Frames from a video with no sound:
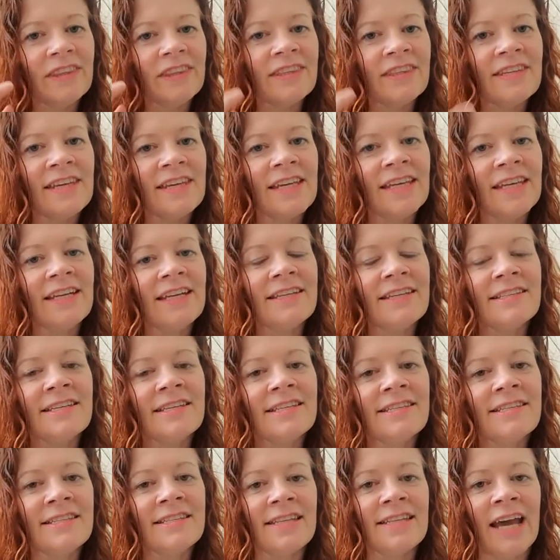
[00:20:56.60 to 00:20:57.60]
Take it as
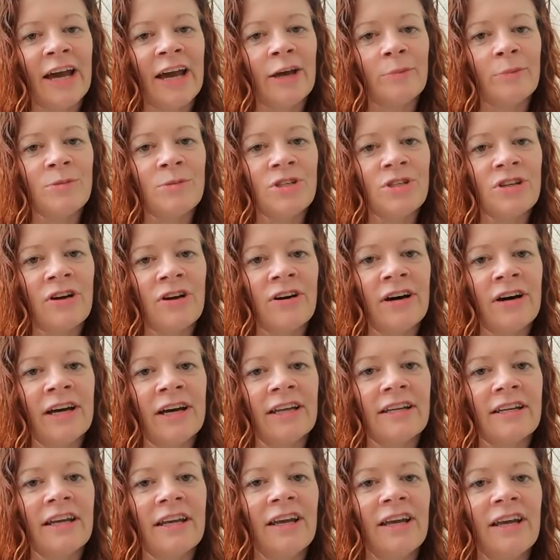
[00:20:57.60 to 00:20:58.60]
a
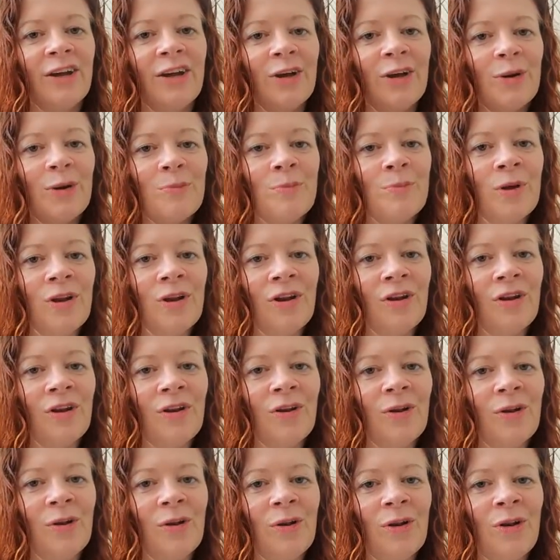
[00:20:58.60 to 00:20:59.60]
snapshot, but
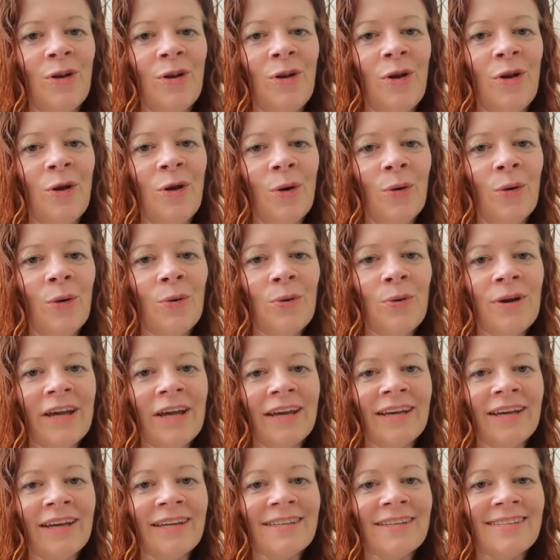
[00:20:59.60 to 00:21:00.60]

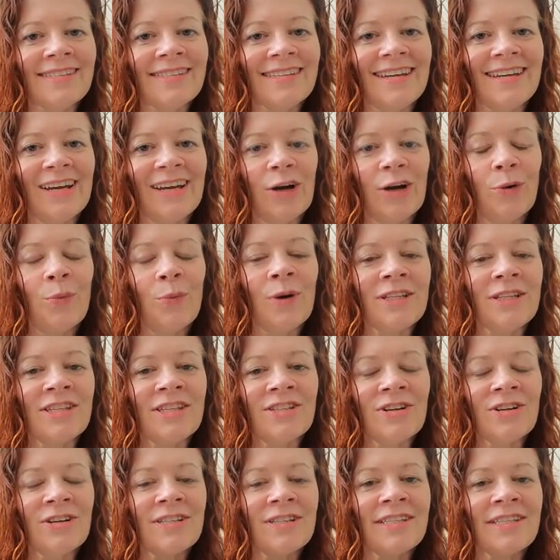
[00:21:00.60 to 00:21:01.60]
notice what
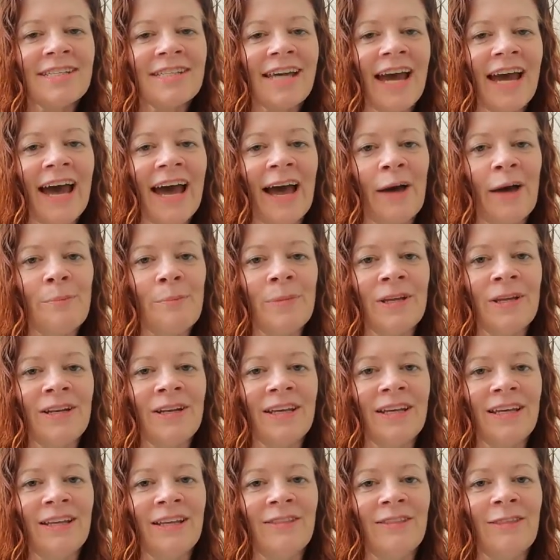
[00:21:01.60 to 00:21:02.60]
starts to happen
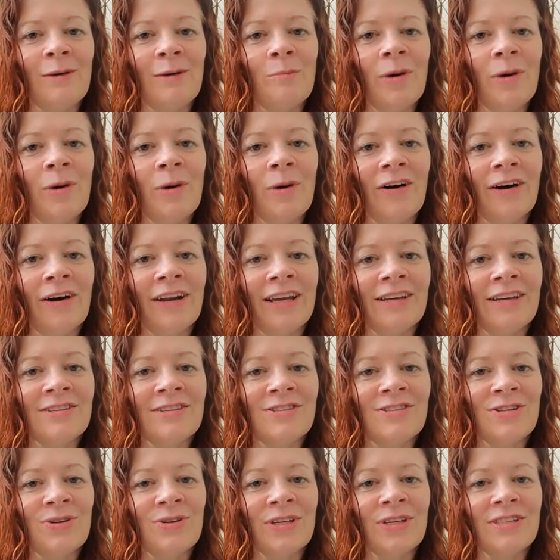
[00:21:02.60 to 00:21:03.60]
in the body
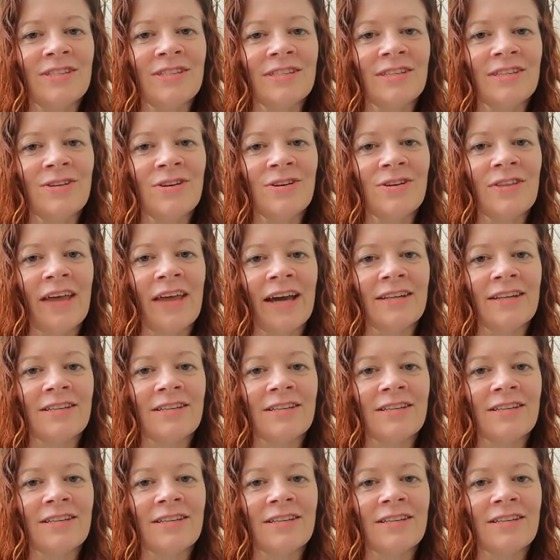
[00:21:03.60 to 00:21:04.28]
as you consider that